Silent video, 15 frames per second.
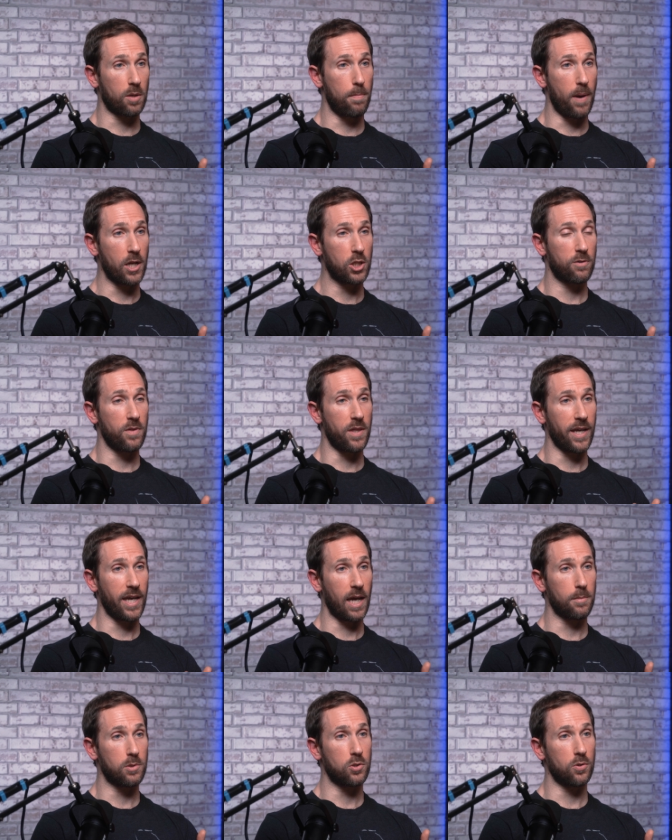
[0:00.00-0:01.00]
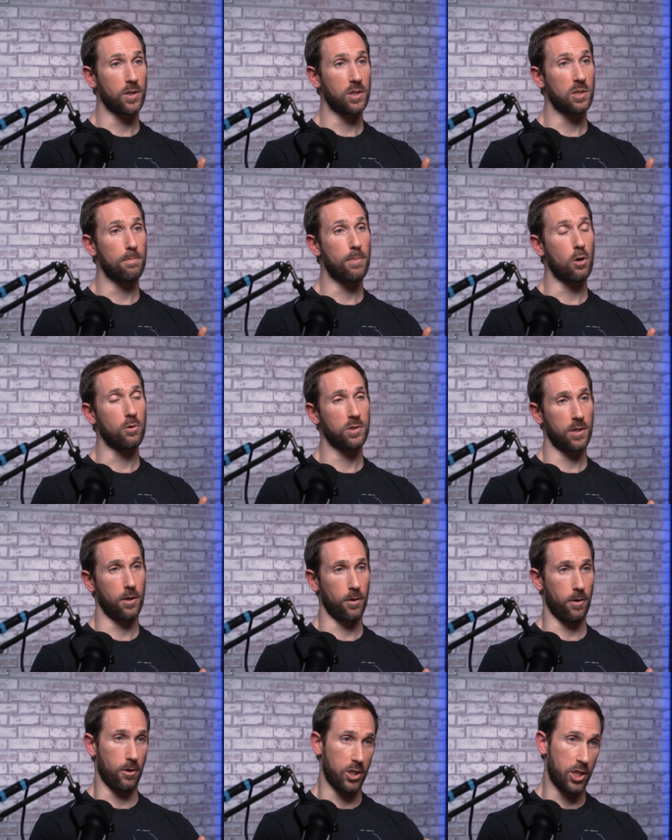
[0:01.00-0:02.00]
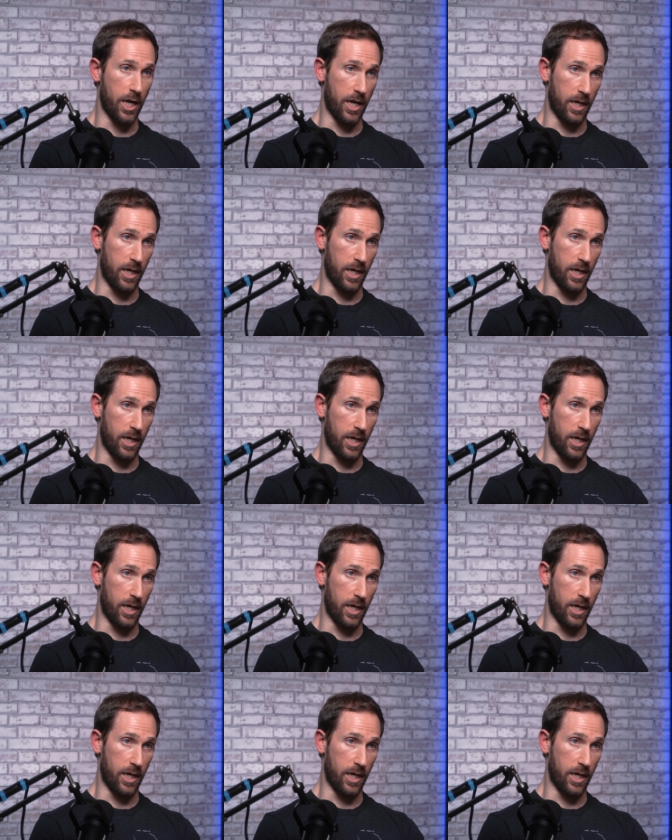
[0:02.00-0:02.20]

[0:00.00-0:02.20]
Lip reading: bench for the hamstrings and posterior chain.